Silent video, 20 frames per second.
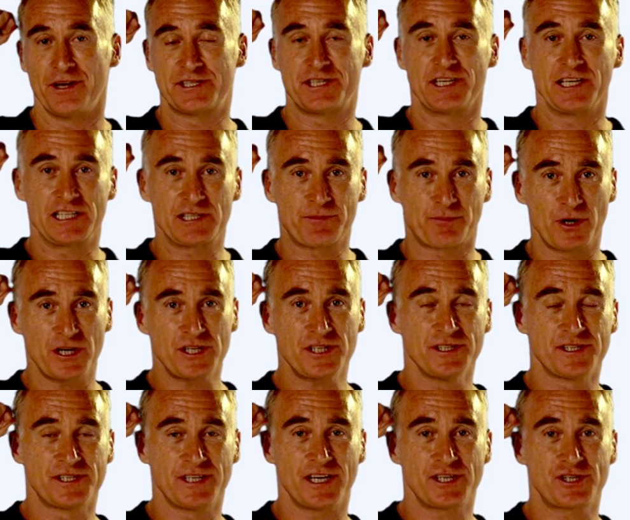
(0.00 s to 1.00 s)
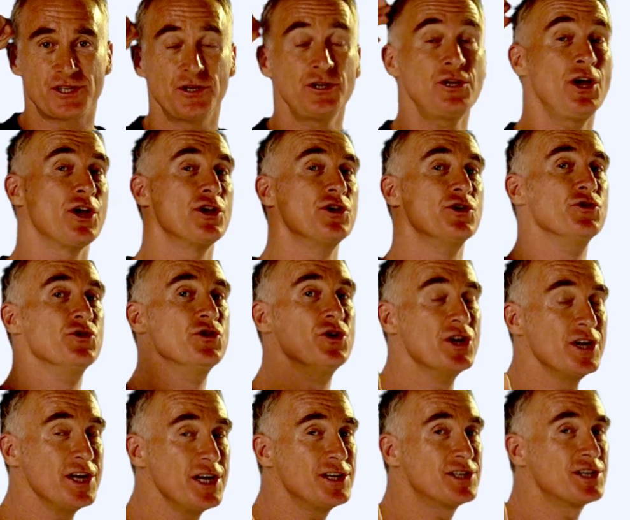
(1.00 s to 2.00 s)
It's an expression session, you
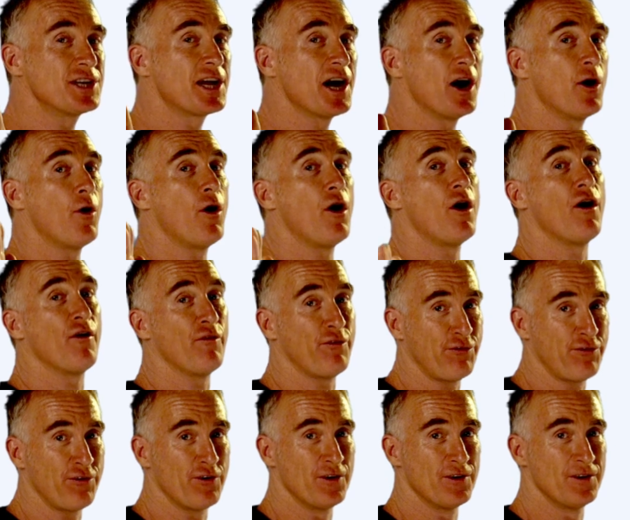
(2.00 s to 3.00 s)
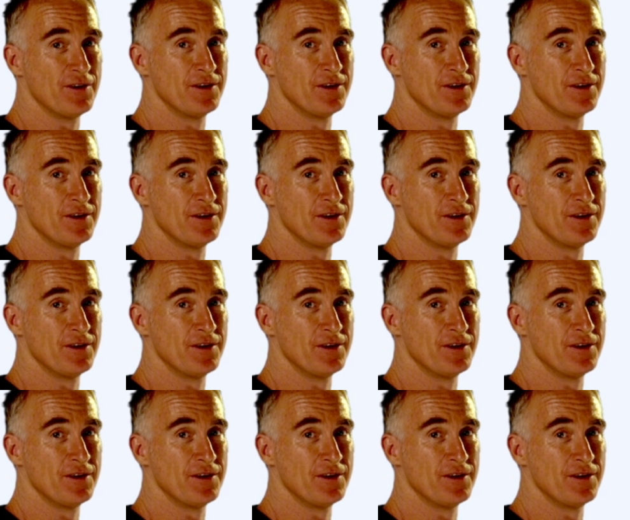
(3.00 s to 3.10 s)
need to go off.